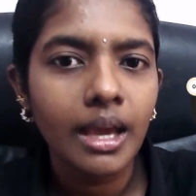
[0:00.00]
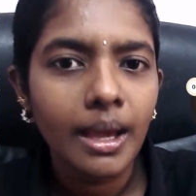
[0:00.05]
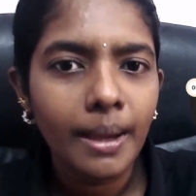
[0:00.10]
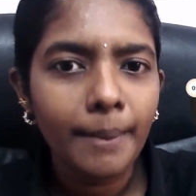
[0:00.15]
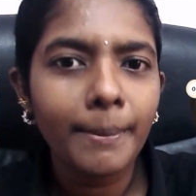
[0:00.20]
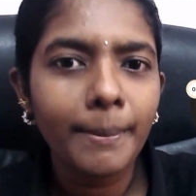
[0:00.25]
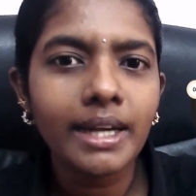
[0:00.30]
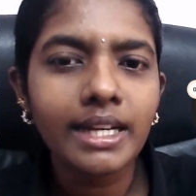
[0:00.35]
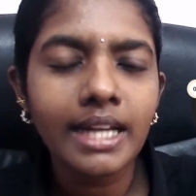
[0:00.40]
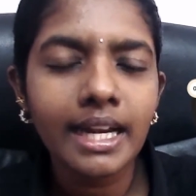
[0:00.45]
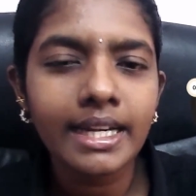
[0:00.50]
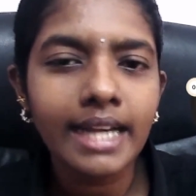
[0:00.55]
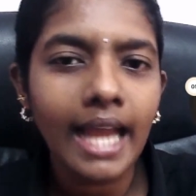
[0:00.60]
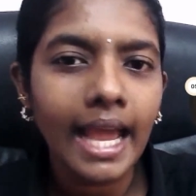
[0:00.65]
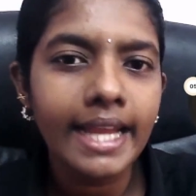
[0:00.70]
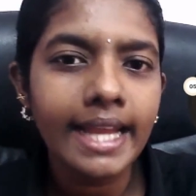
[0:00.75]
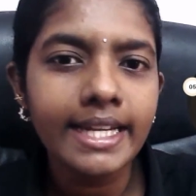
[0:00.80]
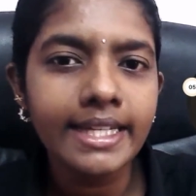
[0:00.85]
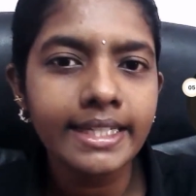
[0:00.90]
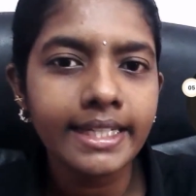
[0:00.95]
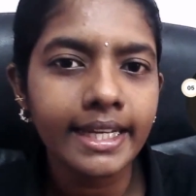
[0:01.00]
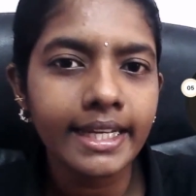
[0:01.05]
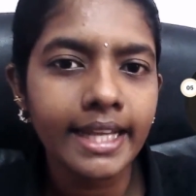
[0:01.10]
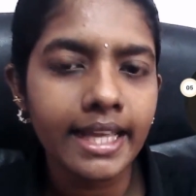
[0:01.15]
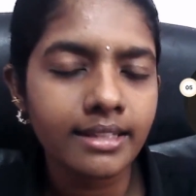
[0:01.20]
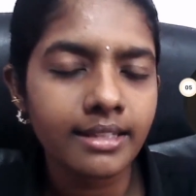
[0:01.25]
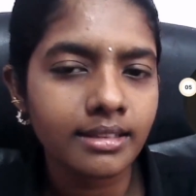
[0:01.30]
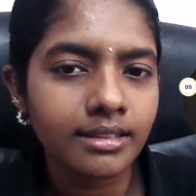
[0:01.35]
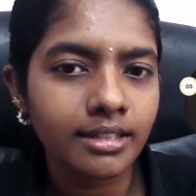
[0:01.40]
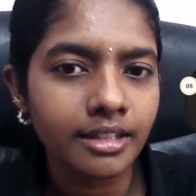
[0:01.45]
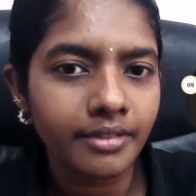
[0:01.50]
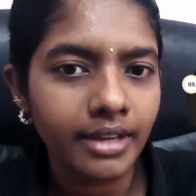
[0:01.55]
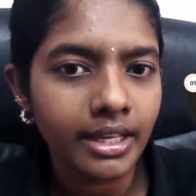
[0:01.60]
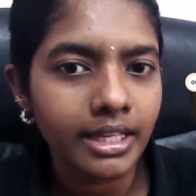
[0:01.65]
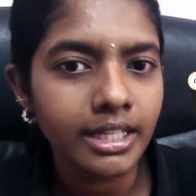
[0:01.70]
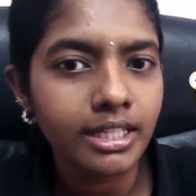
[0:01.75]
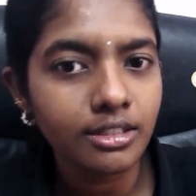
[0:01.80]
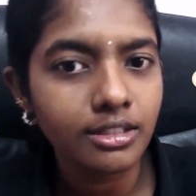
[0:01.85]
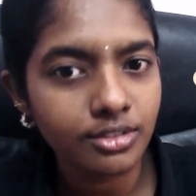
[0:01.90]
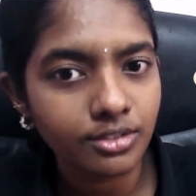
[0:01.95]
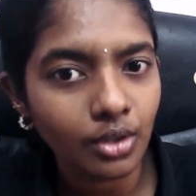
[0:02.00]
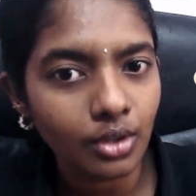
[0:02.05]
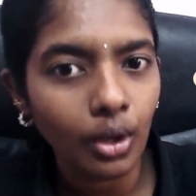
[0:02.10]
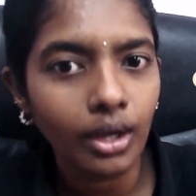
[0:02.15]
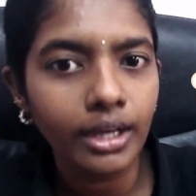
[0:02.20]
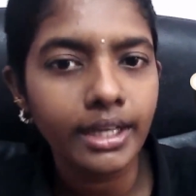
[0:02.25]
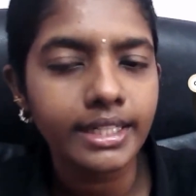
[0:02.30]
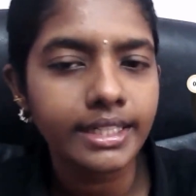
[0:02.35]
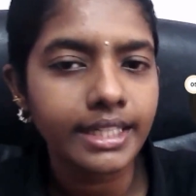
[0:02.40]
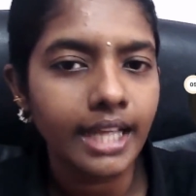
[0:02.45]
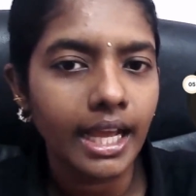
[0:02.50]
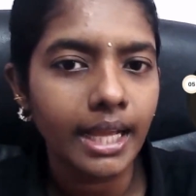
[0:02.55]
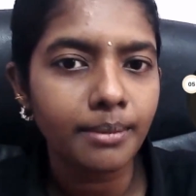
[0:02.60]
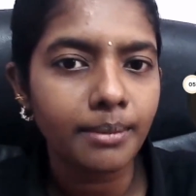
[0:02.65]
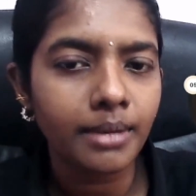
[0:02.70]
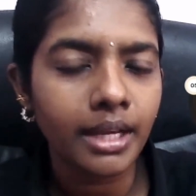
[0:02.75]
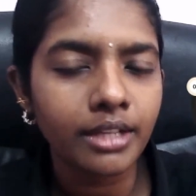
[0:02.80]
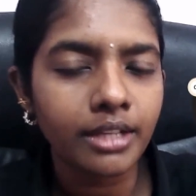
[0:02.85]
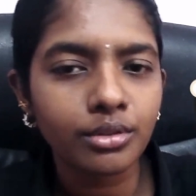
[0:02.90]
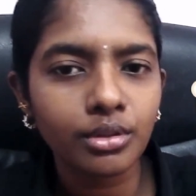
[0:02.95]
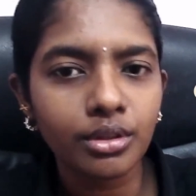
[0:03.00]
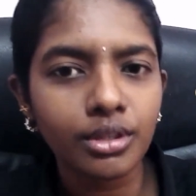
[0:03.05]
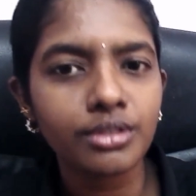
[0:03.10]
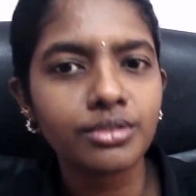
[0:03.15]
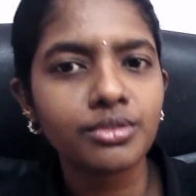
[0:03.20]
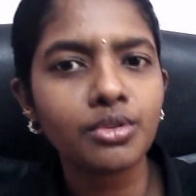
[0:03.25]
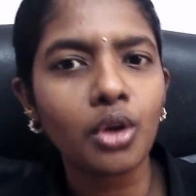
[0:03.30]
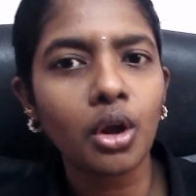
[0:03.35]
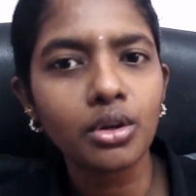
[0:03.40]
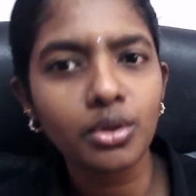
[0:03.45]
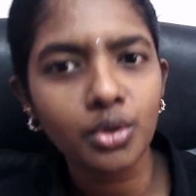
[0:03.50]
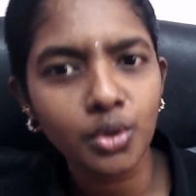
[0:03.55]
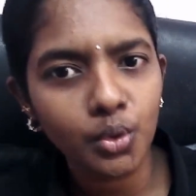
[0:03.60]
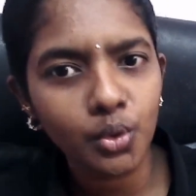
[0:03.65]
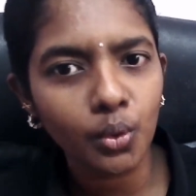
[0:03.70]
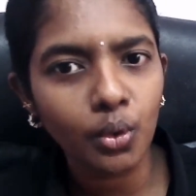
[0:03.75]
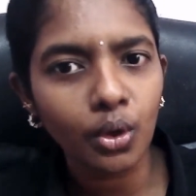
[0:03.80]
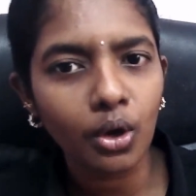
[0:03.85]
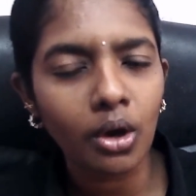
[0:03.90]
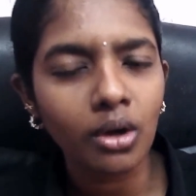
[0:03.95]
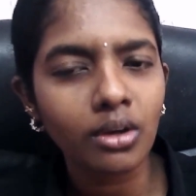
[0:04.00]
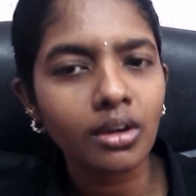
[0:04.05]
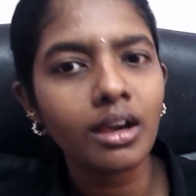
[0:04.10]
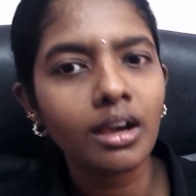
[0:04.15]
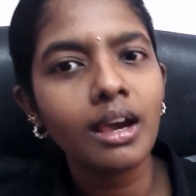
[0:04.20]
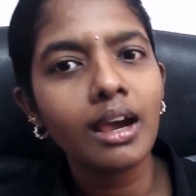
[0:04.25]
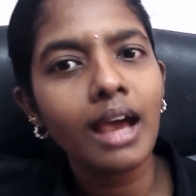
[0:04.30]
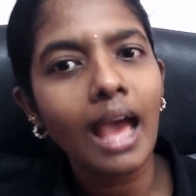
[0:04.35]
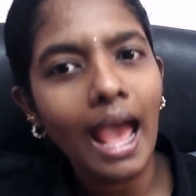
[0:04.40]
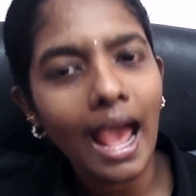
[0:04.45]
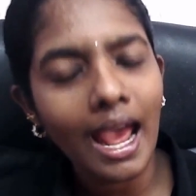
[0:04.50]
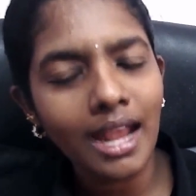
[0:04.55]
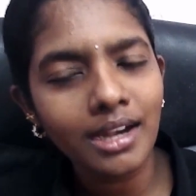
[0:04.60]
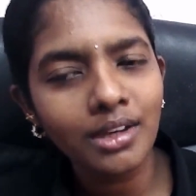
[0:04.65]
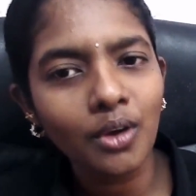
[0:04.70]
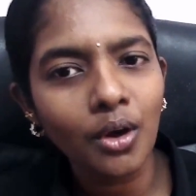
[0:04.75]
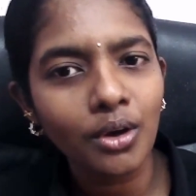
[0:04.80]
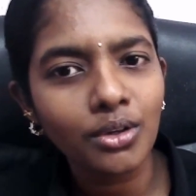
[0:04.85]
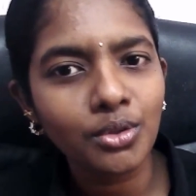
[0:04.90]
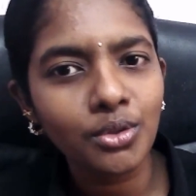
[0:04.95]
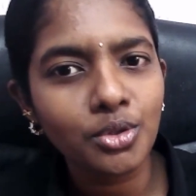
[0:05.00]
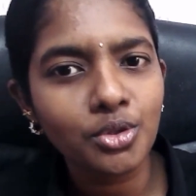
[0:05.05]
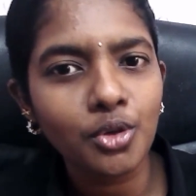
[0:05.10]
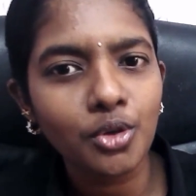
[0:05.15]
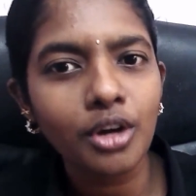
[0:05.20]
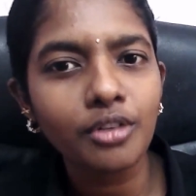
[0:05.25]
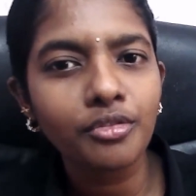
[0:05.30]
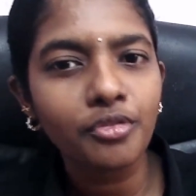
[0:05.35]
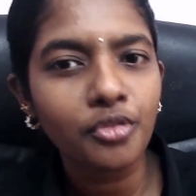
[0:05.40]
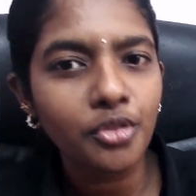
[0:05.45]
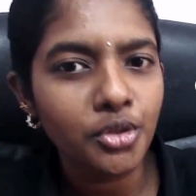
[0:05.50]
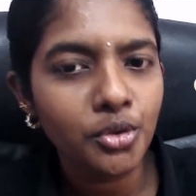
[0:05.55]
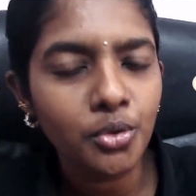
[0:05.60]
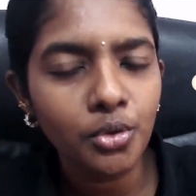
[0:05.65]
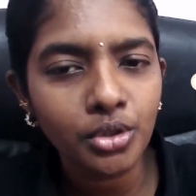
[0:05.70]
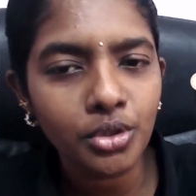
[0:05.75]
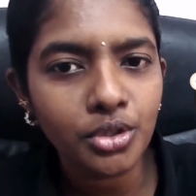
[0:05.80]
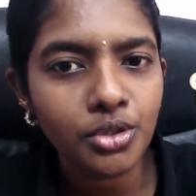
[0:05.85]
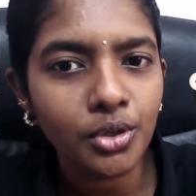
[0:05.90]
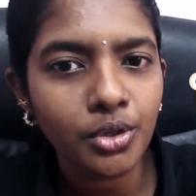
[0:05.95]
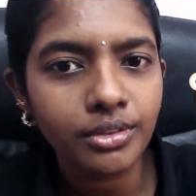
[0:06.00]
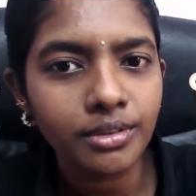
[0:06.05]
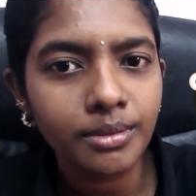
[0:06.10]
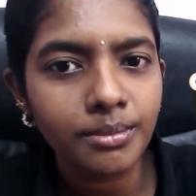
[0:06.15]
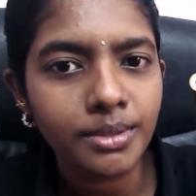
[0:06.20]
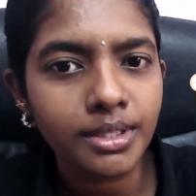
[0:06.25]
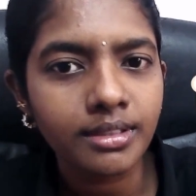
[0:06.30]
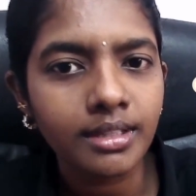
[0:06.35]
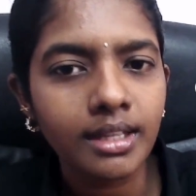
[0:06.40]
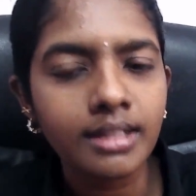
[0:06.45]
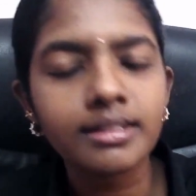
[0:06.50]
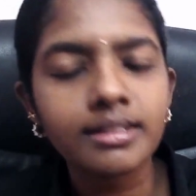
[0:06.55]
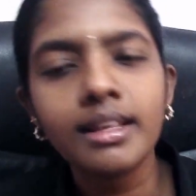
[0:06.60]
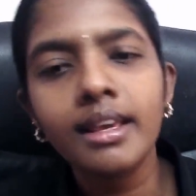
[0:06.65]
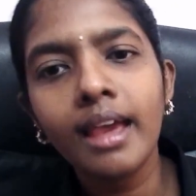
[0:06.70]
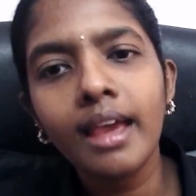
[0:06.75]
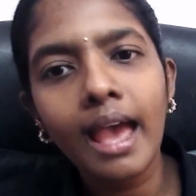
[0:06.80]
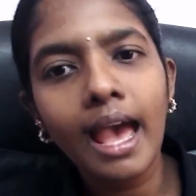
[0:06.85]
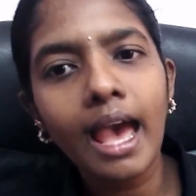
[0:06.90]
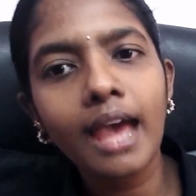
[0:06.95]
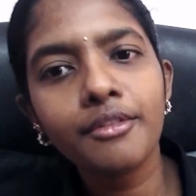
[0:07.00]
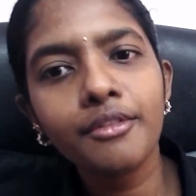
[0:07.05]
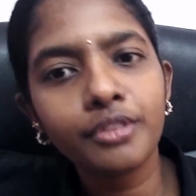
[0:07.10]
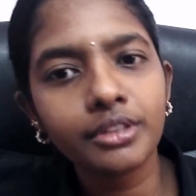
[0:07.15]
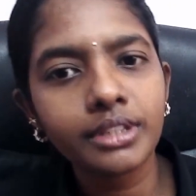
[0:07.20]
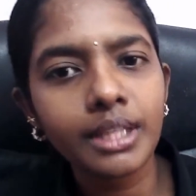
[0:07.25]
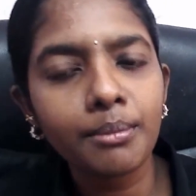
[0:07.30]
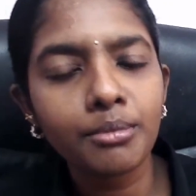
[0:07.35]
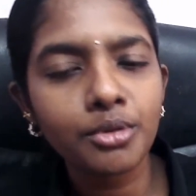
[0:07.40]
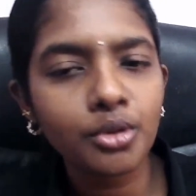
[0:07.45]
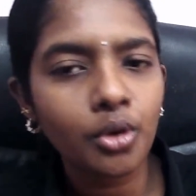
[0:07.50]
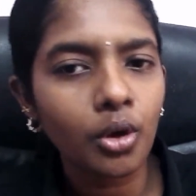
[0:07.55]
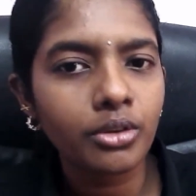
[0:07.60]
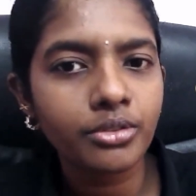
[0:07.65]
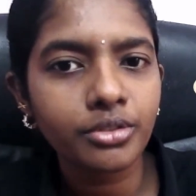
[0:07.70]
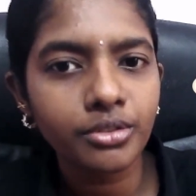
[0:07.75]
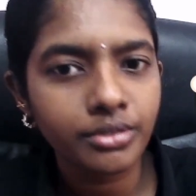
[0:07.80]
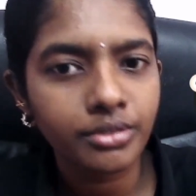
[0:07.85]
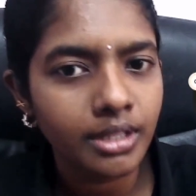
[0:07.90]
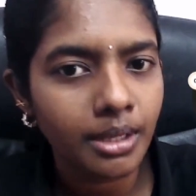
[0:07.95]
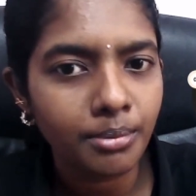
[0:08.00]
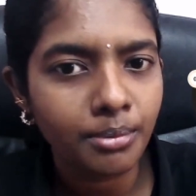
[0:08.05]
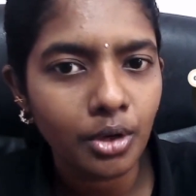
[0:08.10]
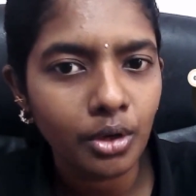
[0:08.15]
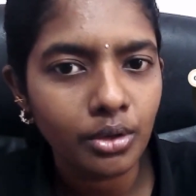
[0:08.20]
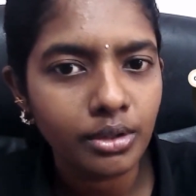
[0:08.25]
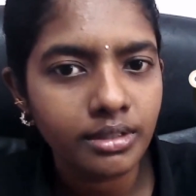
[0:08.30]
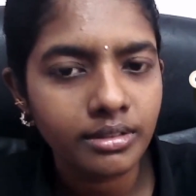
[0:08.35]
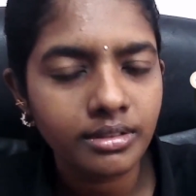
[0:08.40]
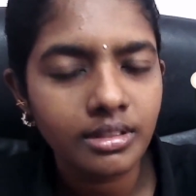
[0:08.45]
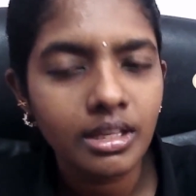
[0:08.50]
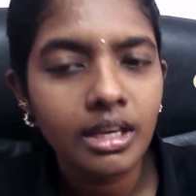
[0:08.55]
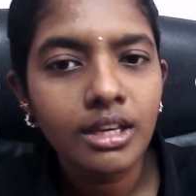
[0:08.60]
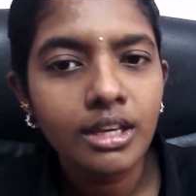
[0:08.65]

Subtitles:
But 90 days is a very solid timeline, so it's not too long and not too short for you to show some results and for them to also see a progress.